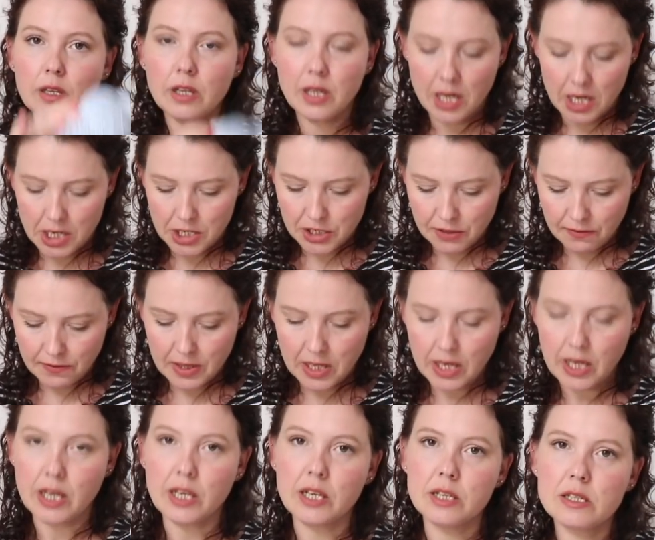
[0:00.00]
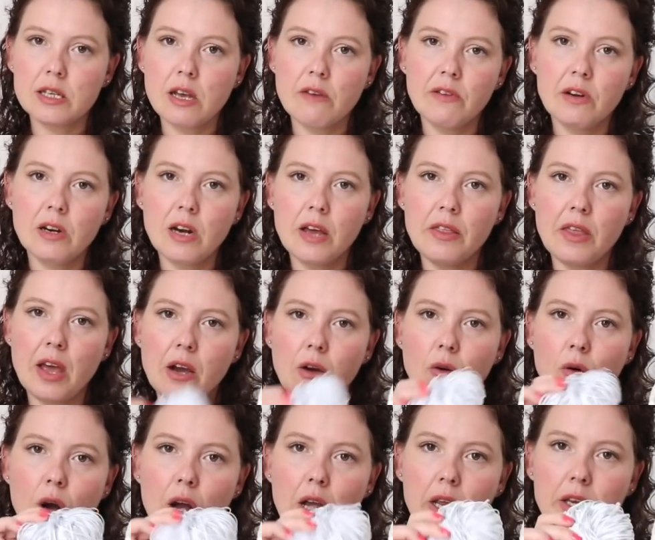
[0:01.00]
each of these. I feel like they're
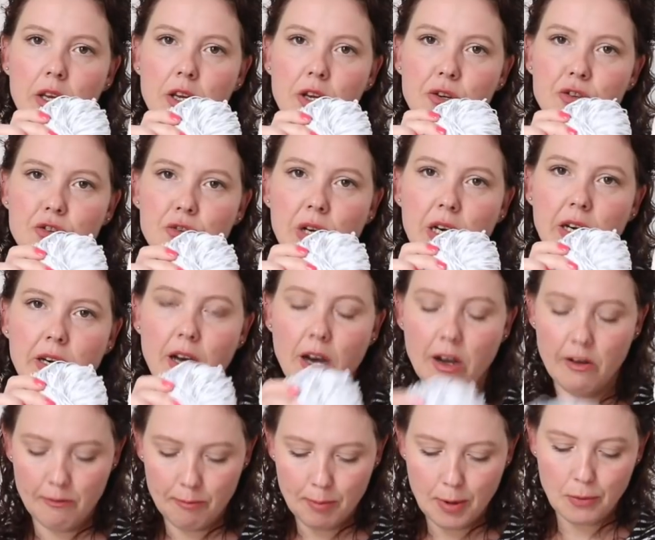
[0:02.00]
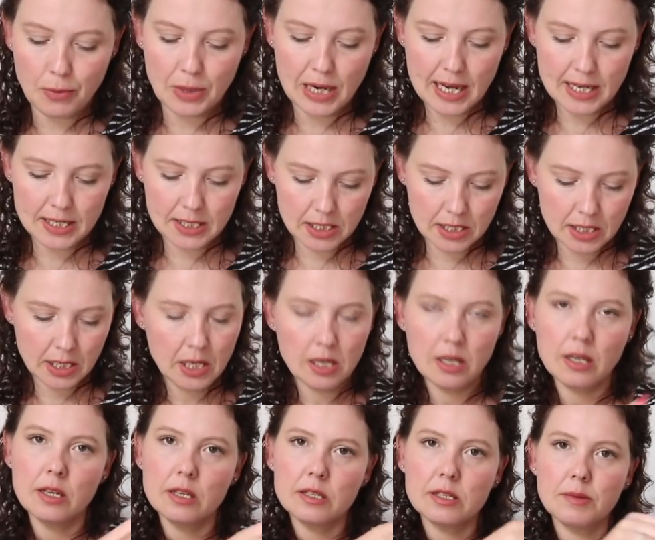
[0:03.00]
quite neutral enough, but we'll add
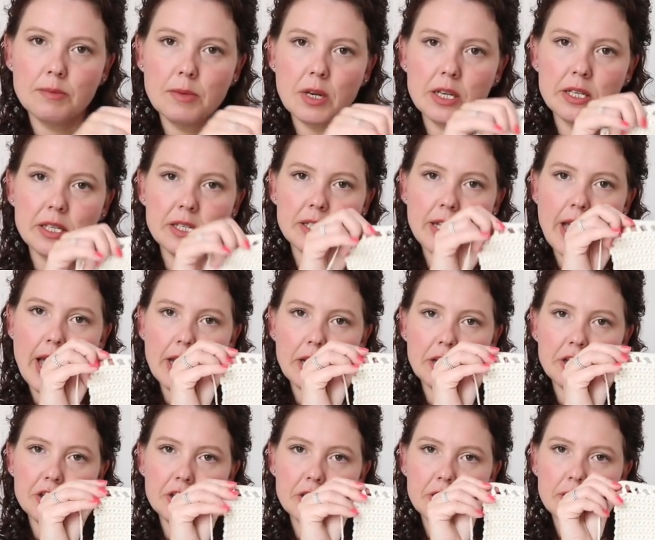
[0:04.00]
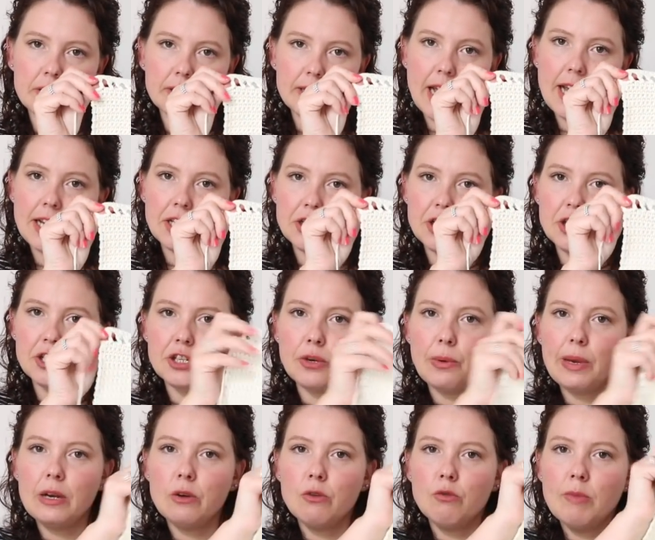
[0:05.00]
some nice texture
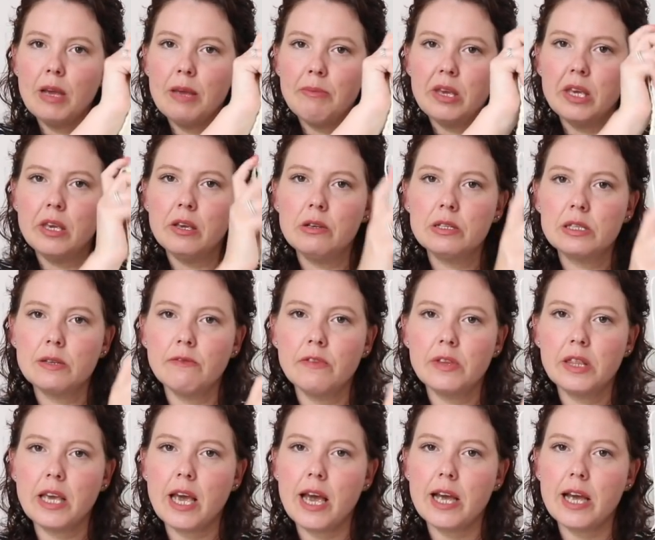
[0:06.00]
to it, or maybe use them for the